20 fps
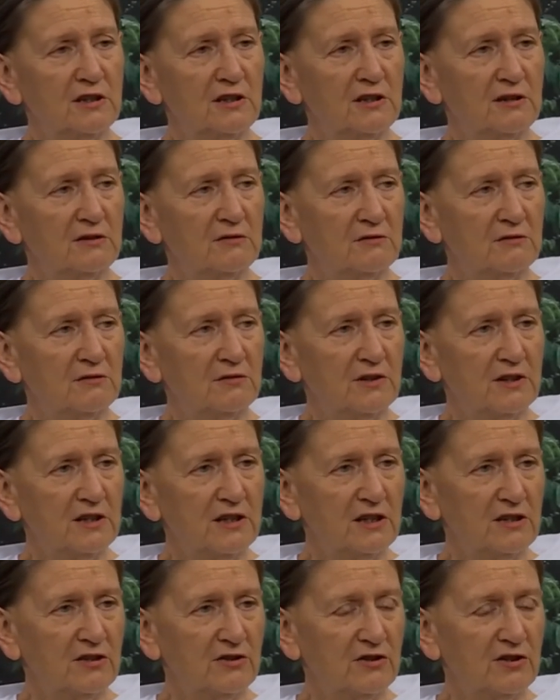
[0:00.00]
in
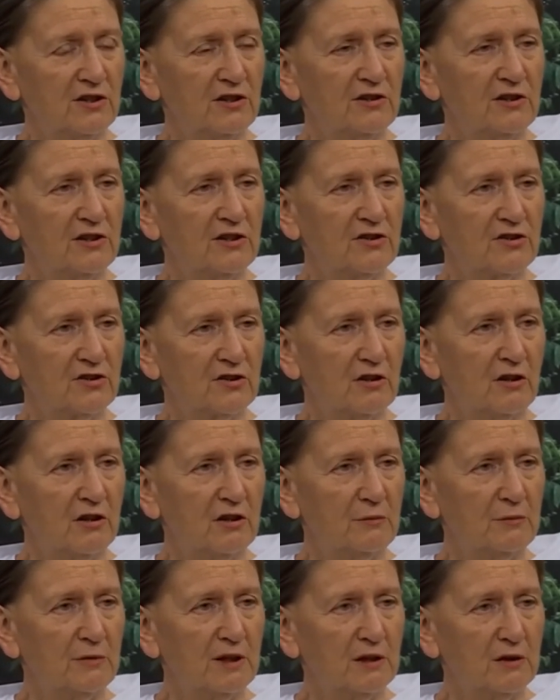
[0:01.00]
very serious
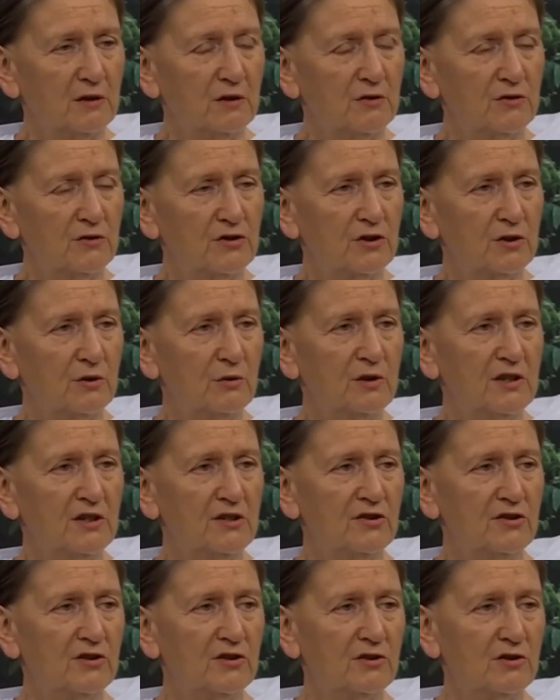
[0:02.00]
karmic
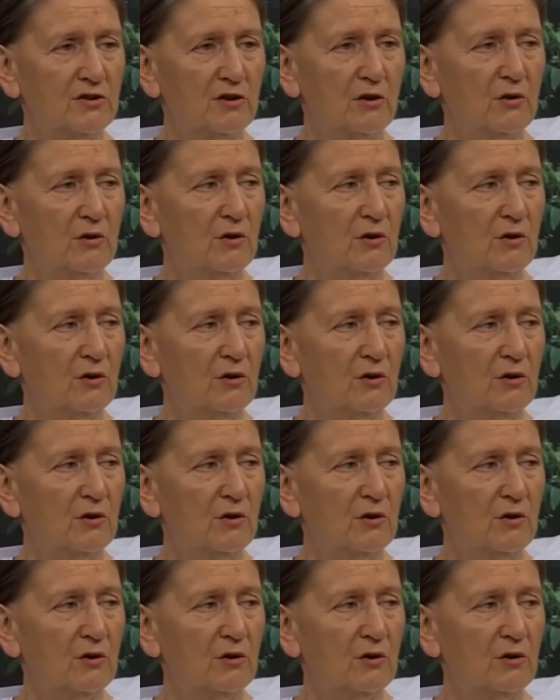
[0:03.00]
consequences